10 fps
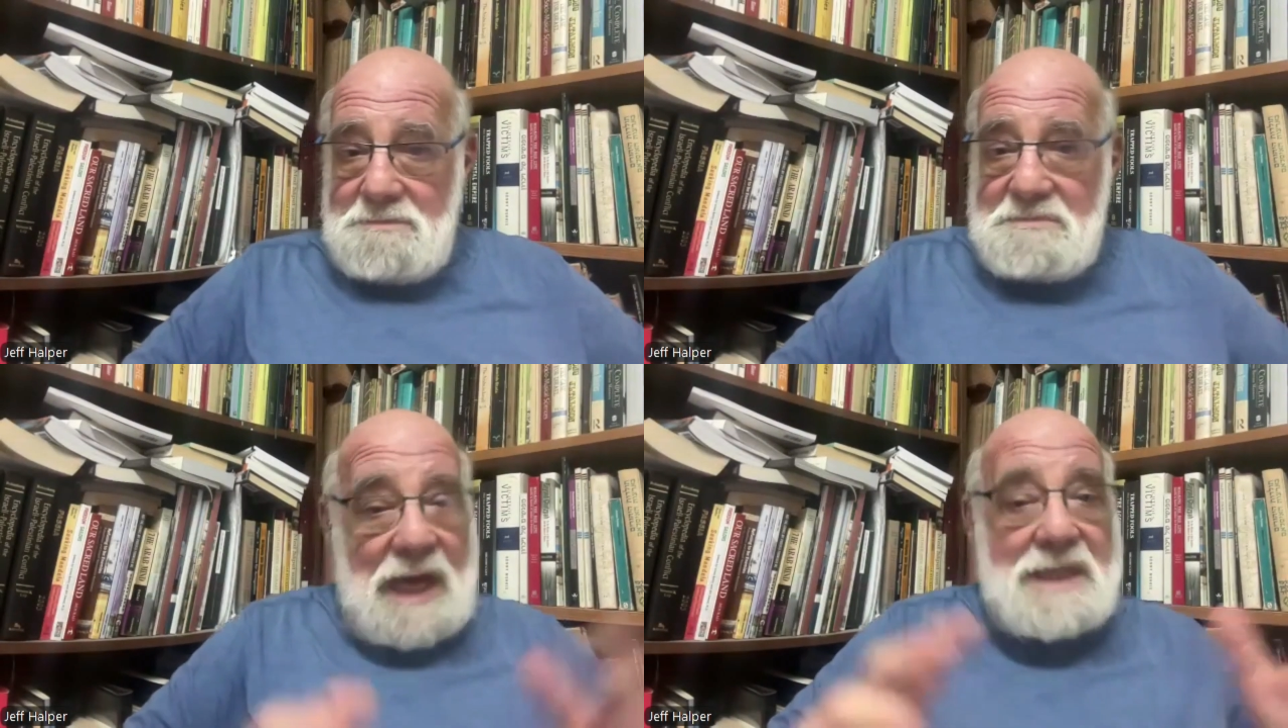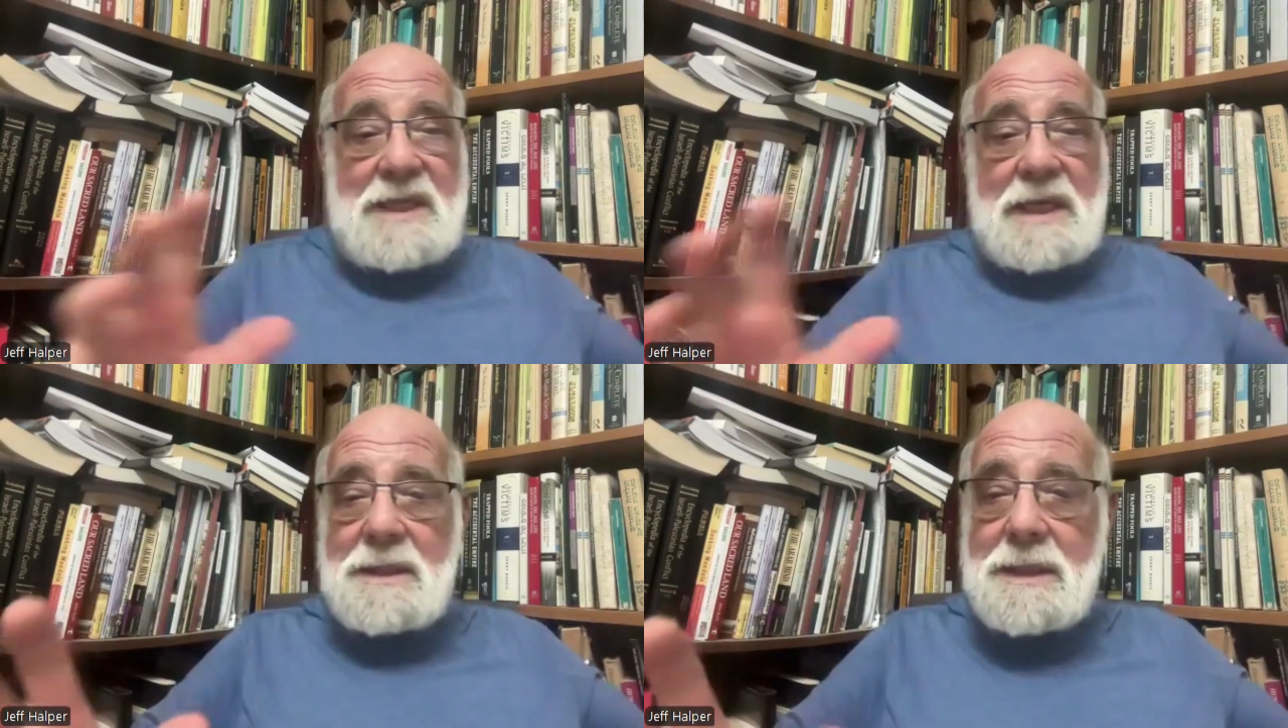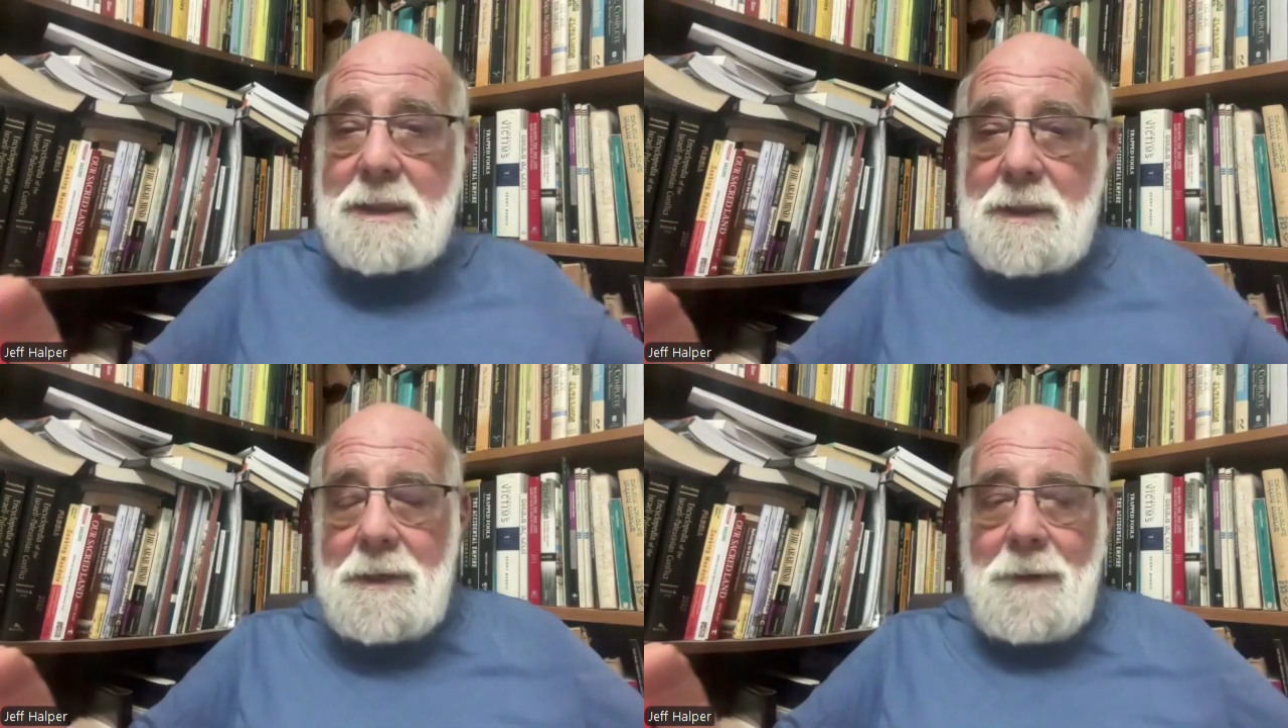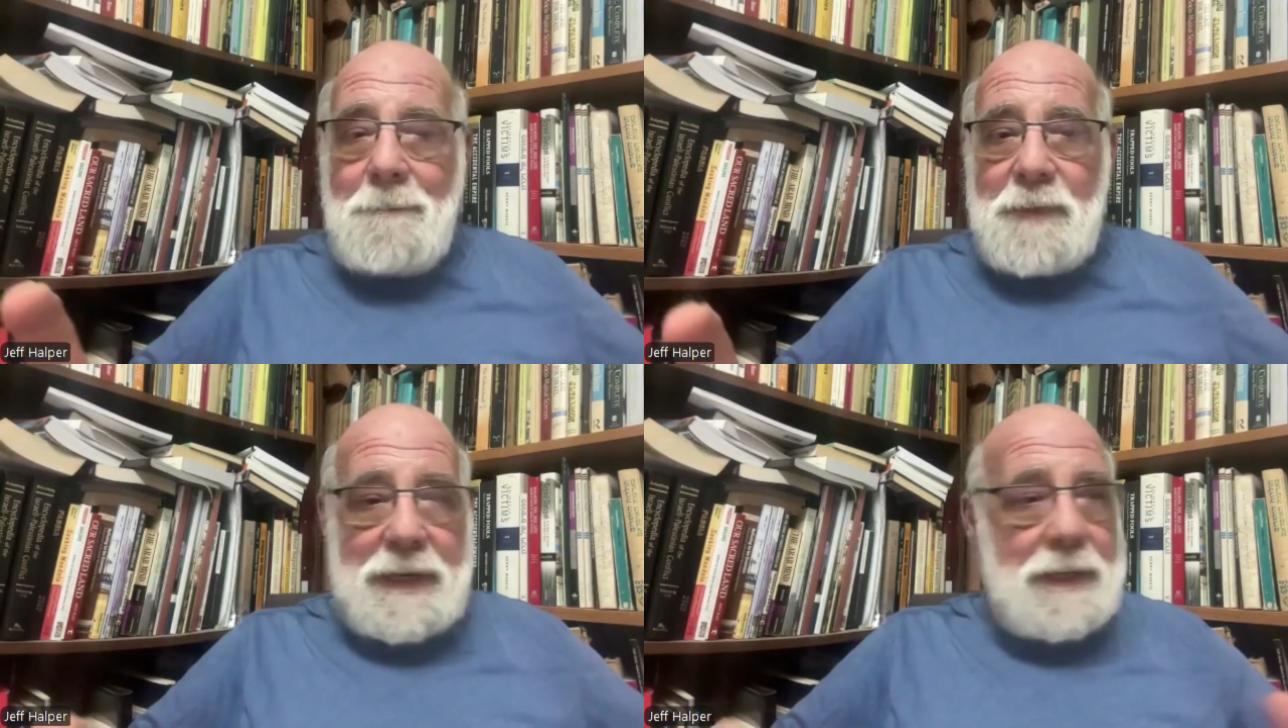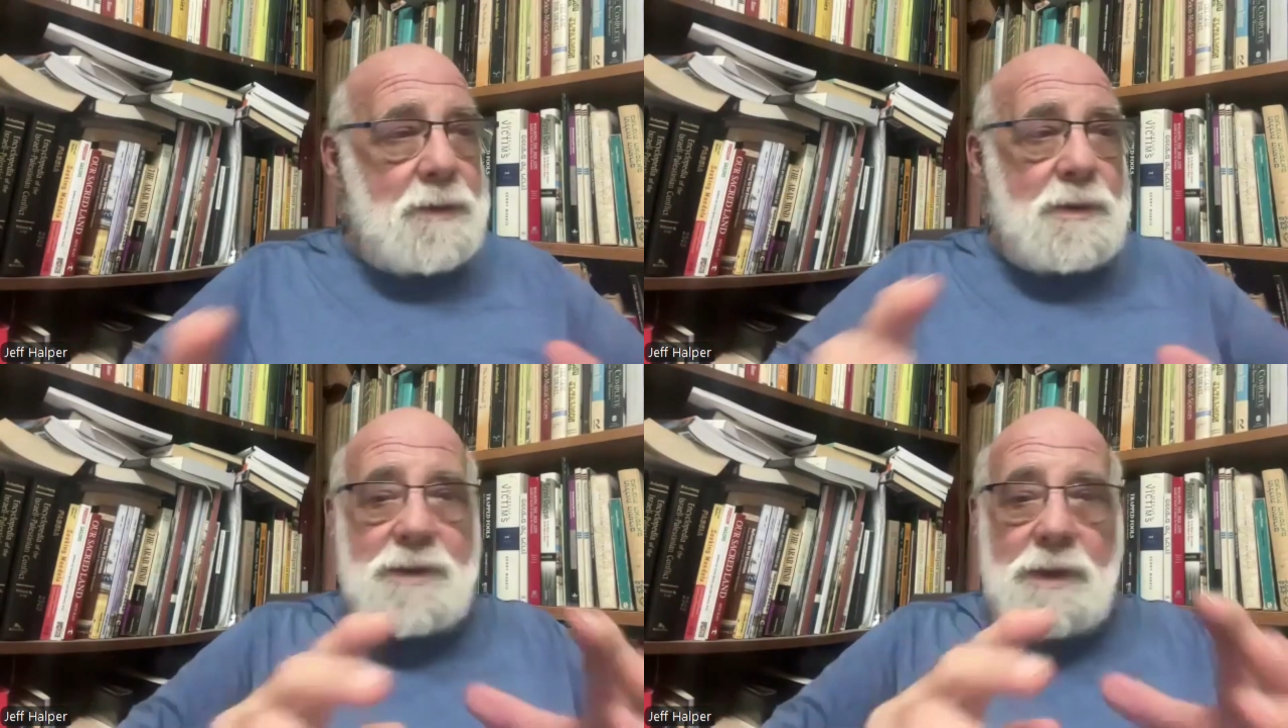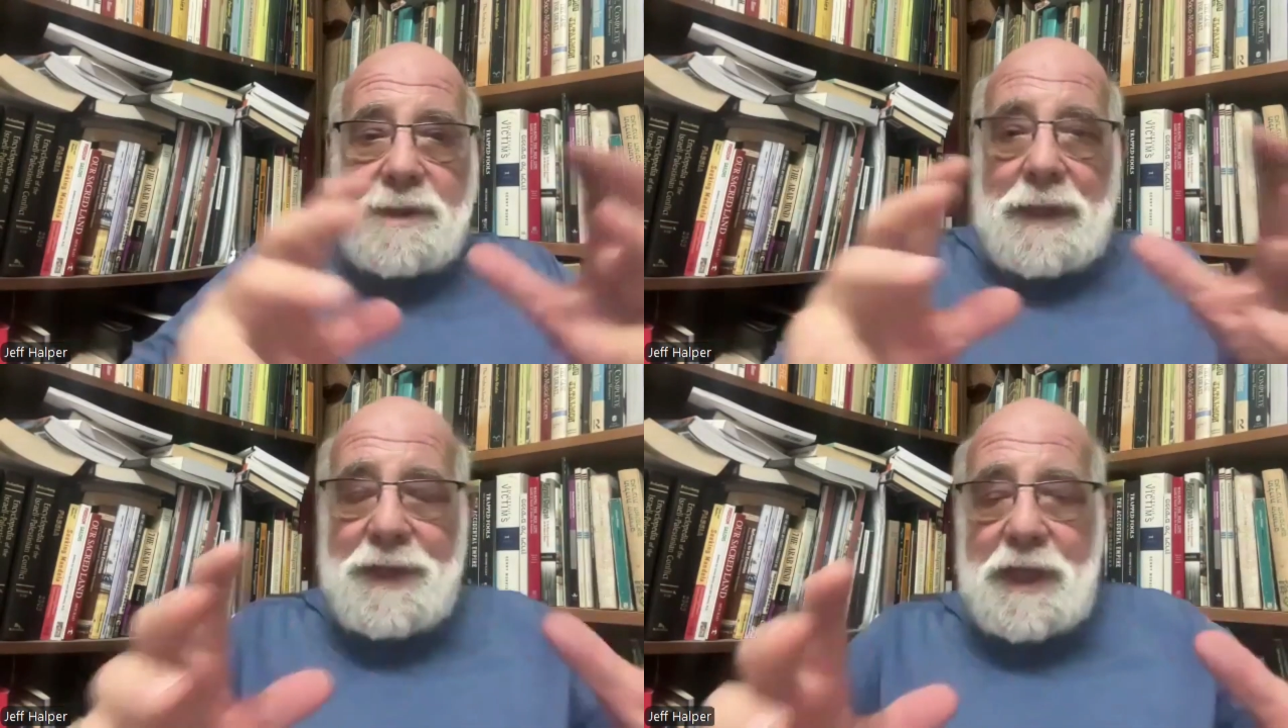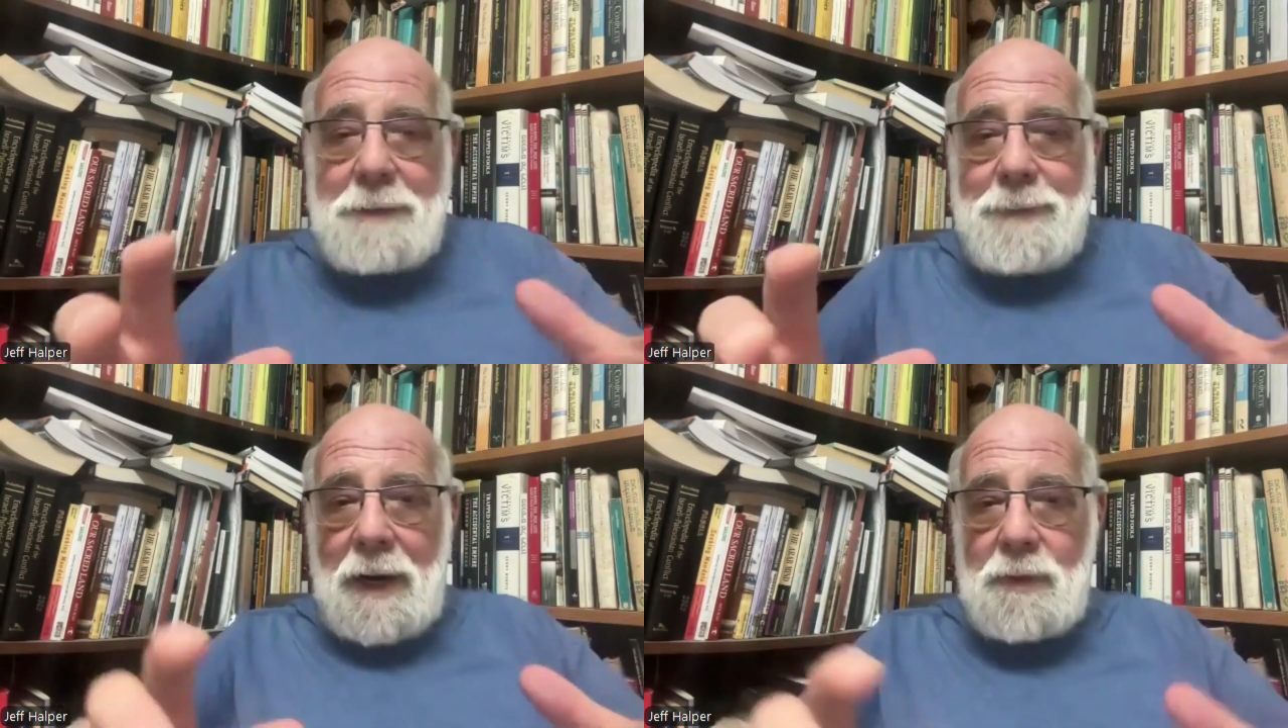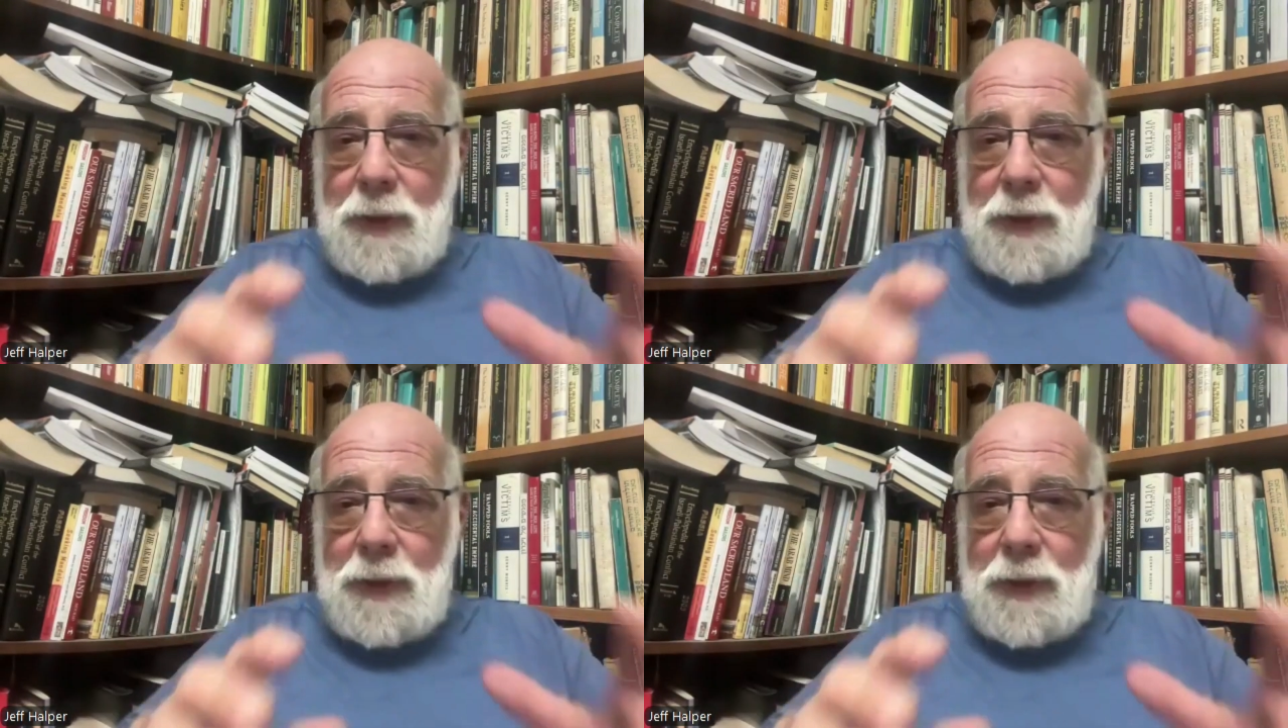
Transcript: That's it. In other words, there's nothing about,